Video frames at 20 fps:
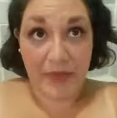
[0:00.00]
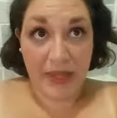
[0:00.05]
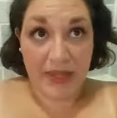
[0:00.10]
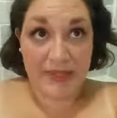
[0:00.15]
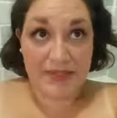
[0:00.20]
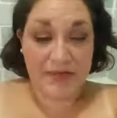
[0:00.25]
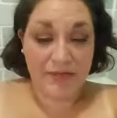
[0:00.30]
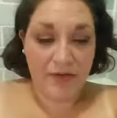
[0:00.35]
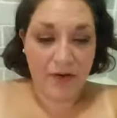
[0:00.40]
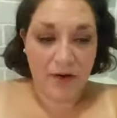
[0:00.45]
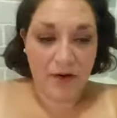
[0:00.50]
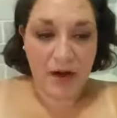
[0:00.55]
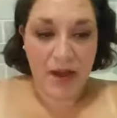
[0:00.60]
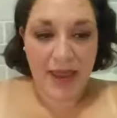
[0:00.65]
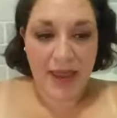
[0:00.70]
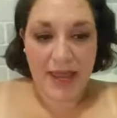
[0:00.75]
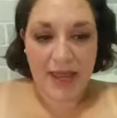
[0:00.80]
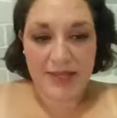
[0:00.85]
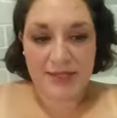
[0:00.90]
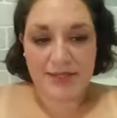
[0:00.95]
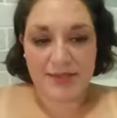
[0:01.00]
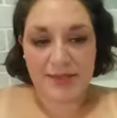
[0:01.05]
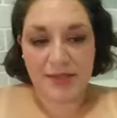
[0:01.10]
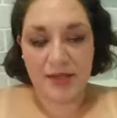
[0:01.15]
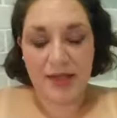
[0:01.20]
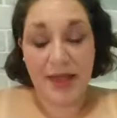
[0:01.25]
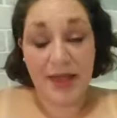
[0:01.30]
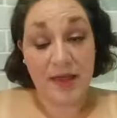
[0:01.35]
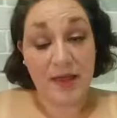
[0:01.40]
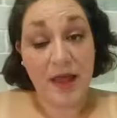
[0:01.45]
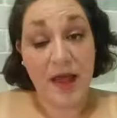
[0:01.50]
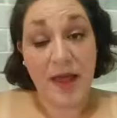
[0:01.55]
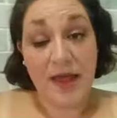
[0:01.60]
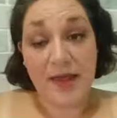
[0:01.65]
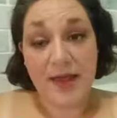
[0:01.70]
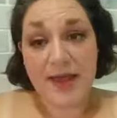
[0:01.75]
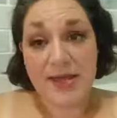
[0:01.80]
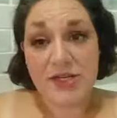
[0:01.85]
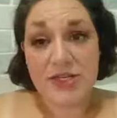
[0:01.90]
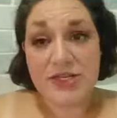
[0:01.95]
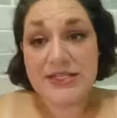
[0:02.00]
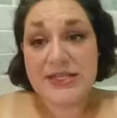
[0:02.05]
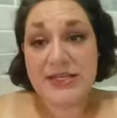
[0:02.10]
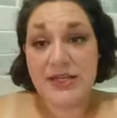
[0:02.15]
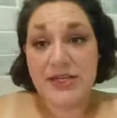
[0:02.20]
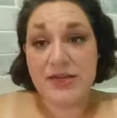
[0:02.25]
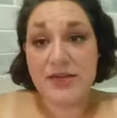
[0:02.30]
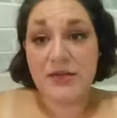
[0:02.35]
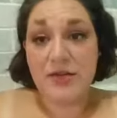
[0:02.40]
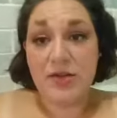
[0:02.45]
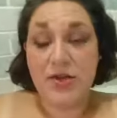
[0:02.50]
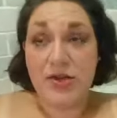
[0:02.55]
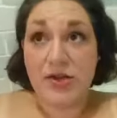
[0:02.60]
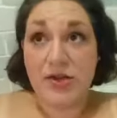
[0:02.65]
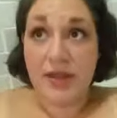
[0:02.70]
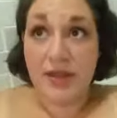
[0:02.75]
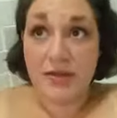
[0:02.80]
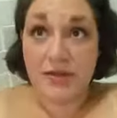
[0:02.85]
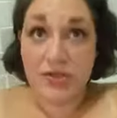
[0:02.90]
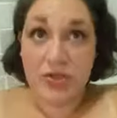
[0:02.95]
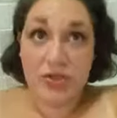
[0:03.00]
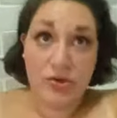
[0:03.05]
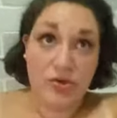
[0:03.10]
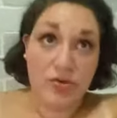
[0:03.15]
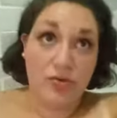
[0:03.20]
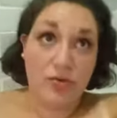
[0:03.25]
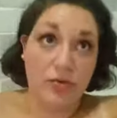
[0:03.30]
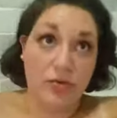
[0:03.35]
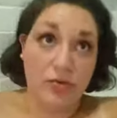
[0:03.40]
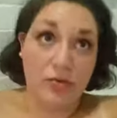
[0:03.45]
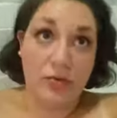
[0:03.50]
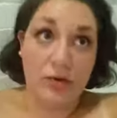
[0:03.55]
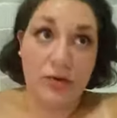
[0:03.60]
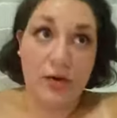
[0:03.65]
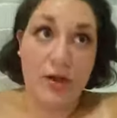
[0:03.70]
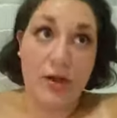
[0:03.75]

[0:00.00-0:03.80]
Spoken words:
as far as, yeah, I actually did look into